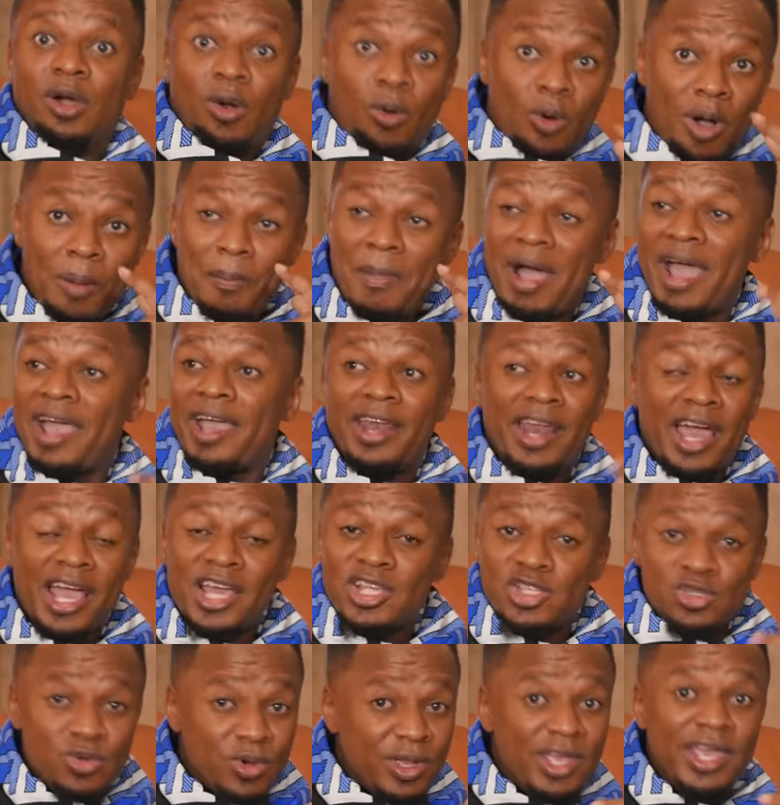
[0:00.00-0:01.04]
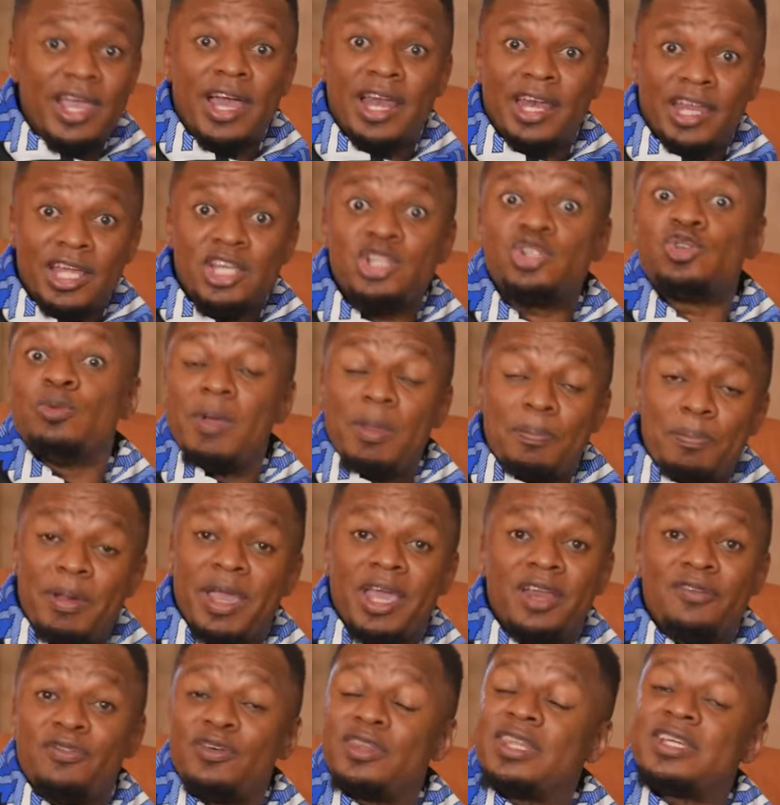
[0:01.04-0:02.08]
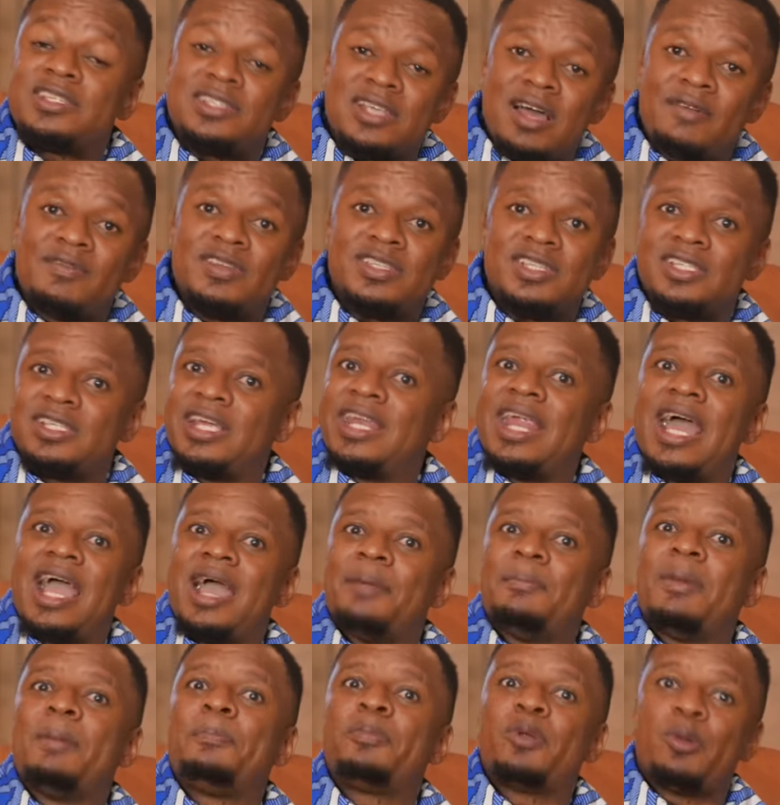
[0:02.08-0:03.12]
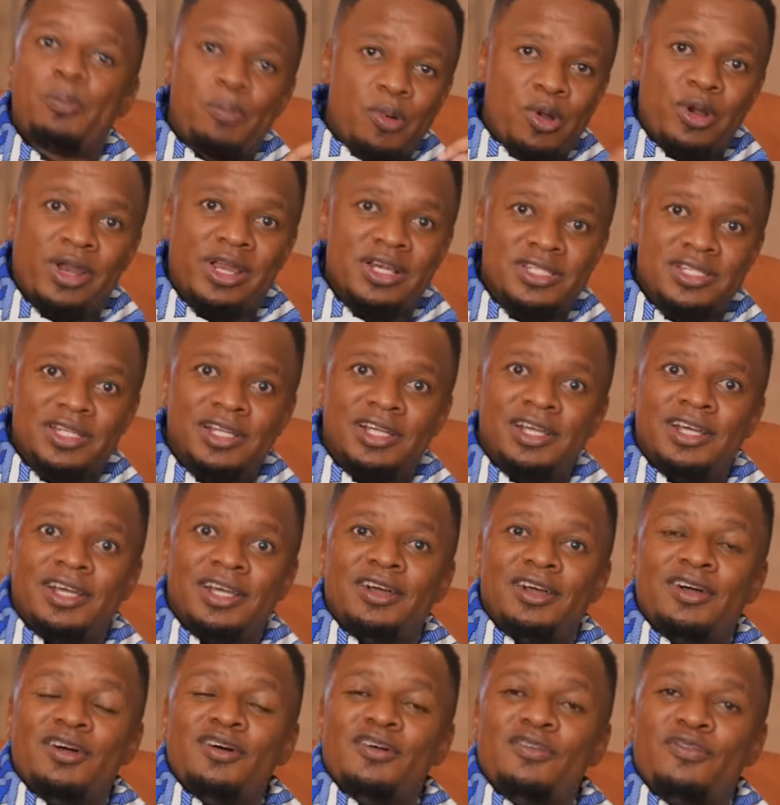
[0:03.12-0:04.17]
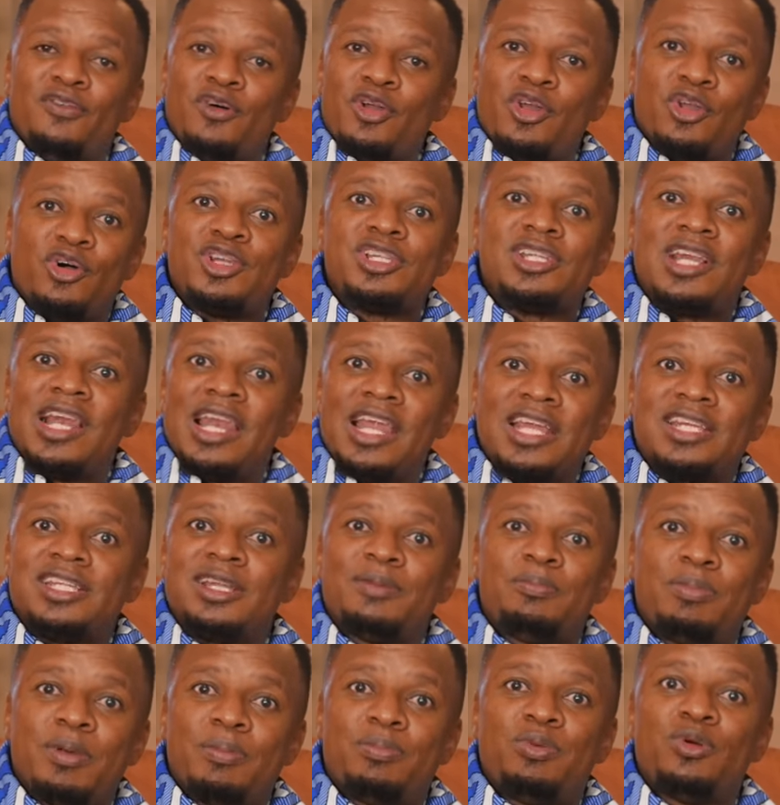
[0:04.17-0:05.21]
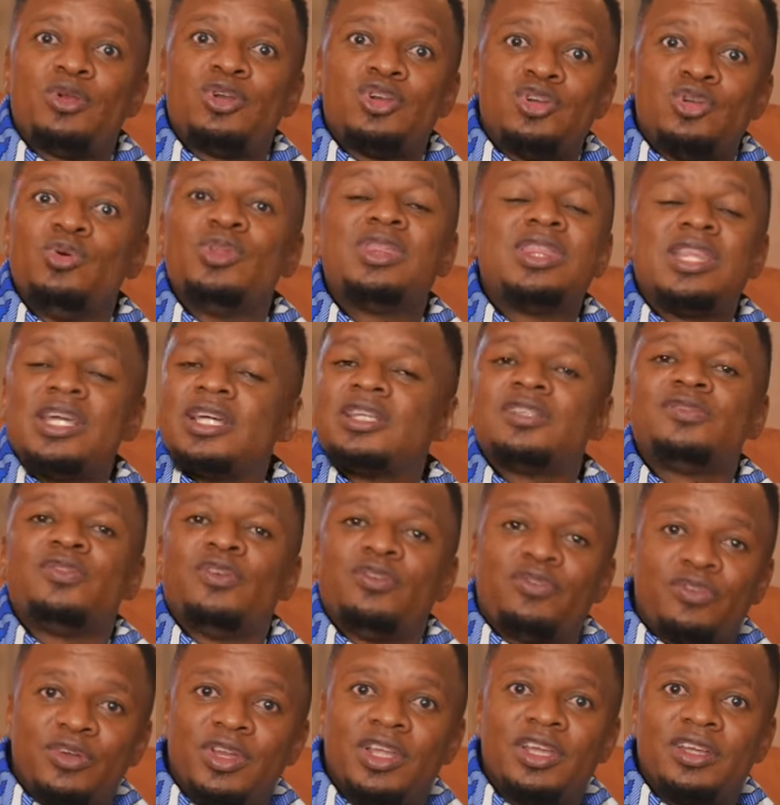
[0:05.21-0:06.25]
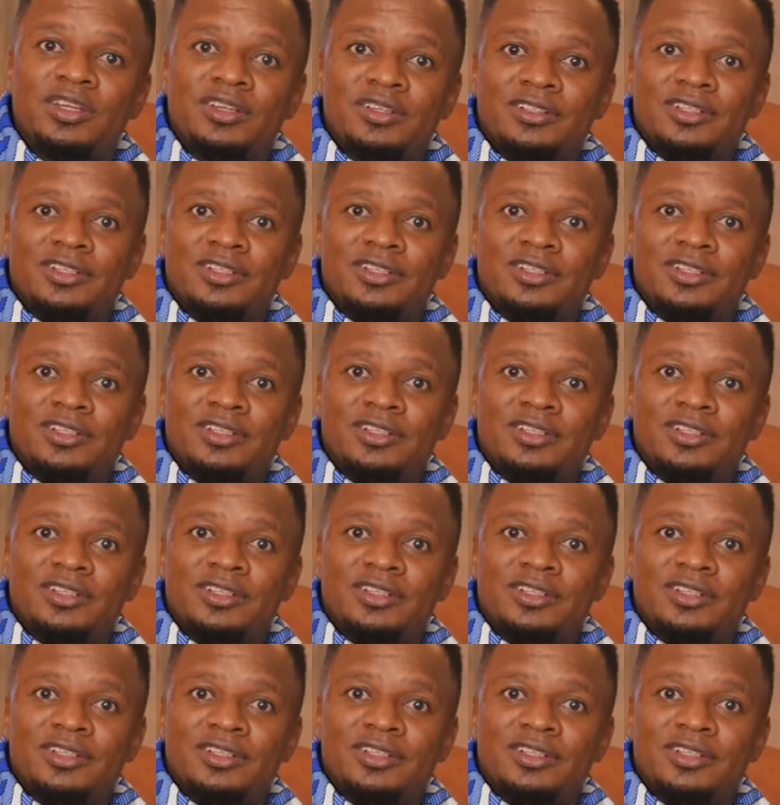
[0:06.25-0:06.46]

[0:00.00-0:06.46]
Wamai and Aizo here need to be paid for the services, and I am a proponent for not letting people do things for free.